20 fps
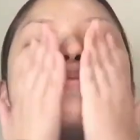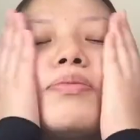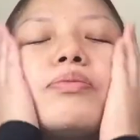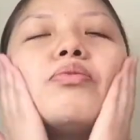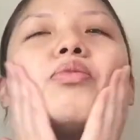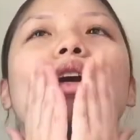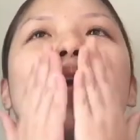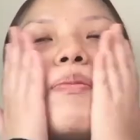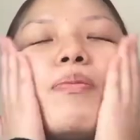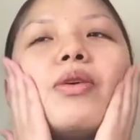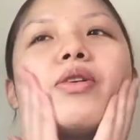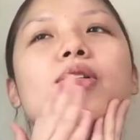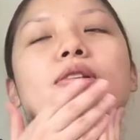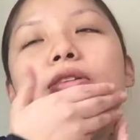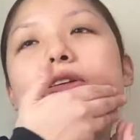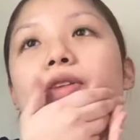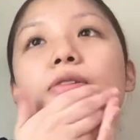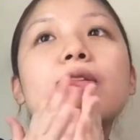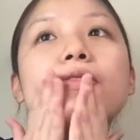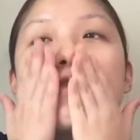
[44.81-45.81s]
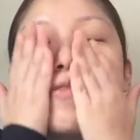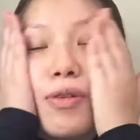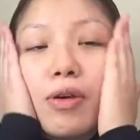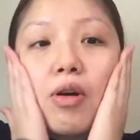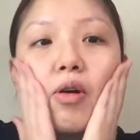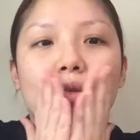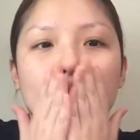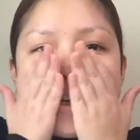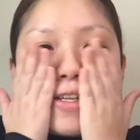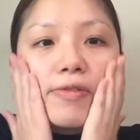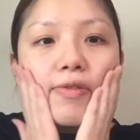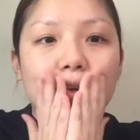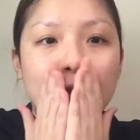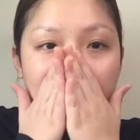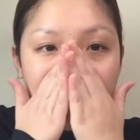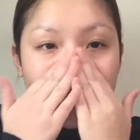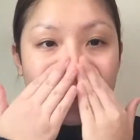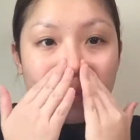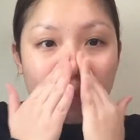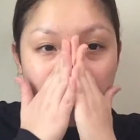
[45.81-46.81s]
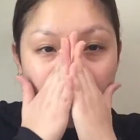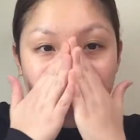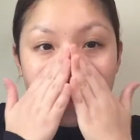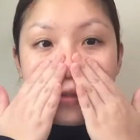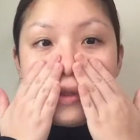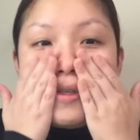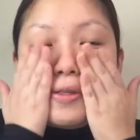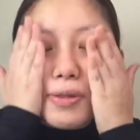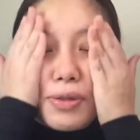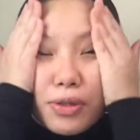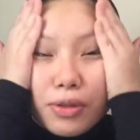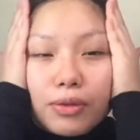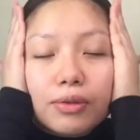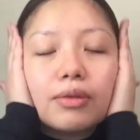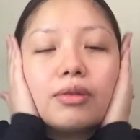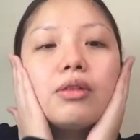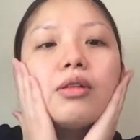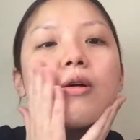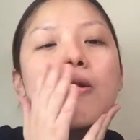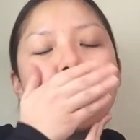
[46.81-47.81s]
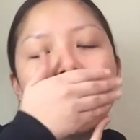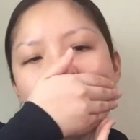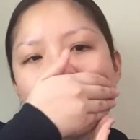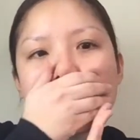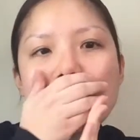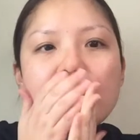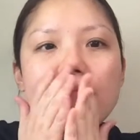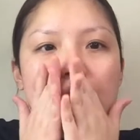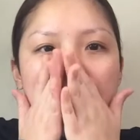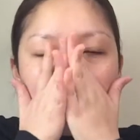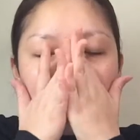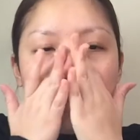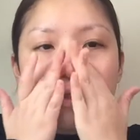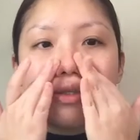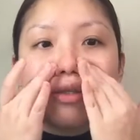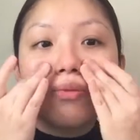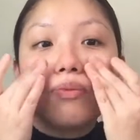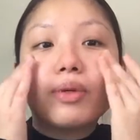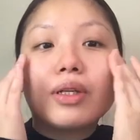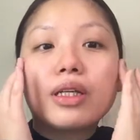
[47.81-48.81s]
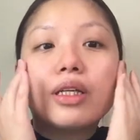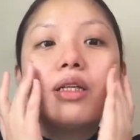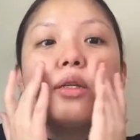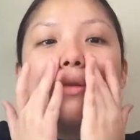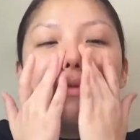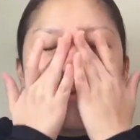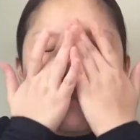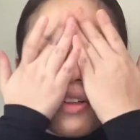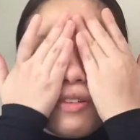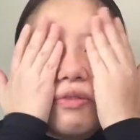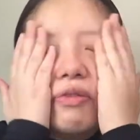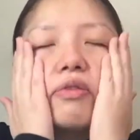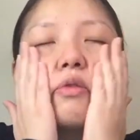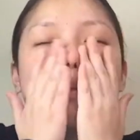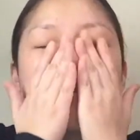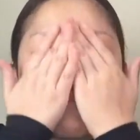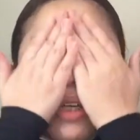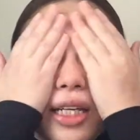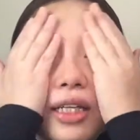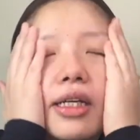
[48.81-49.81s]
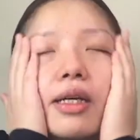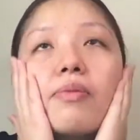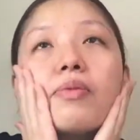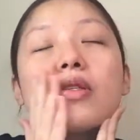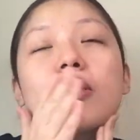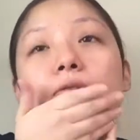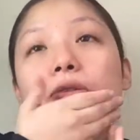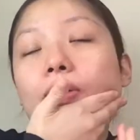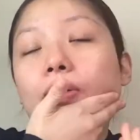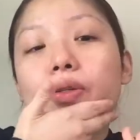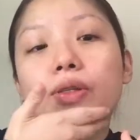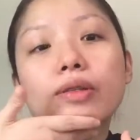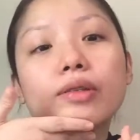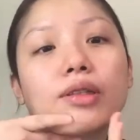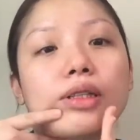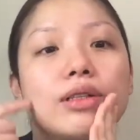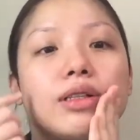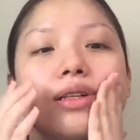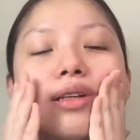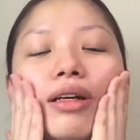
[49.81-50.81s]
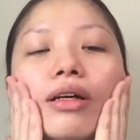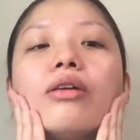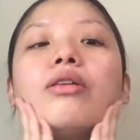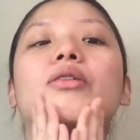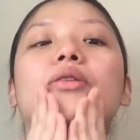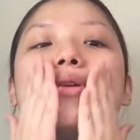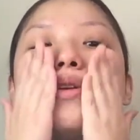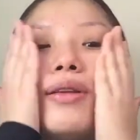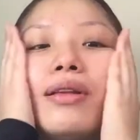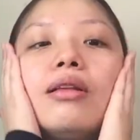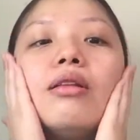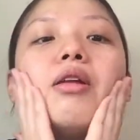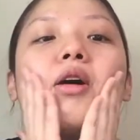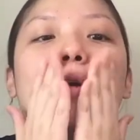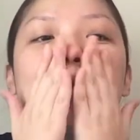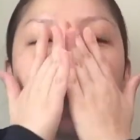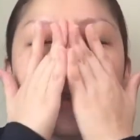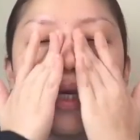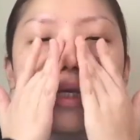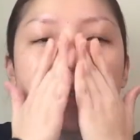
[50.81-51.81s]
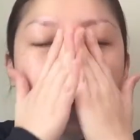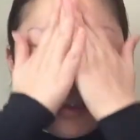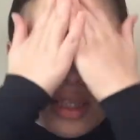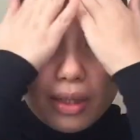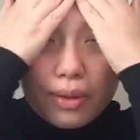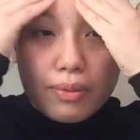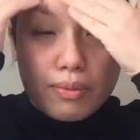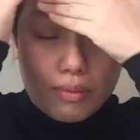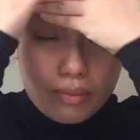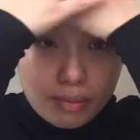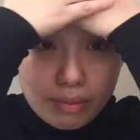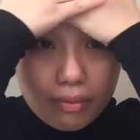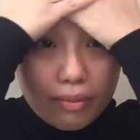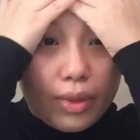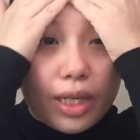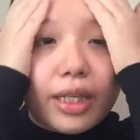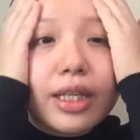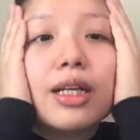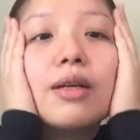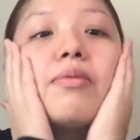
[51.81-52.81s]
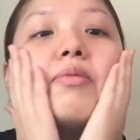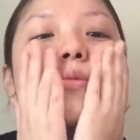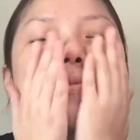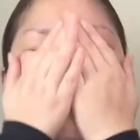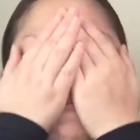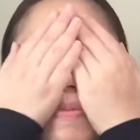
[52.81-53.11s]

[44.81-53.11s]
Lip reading: Prep your skin, always very important to begin with makeup, so a long-lasting makeup,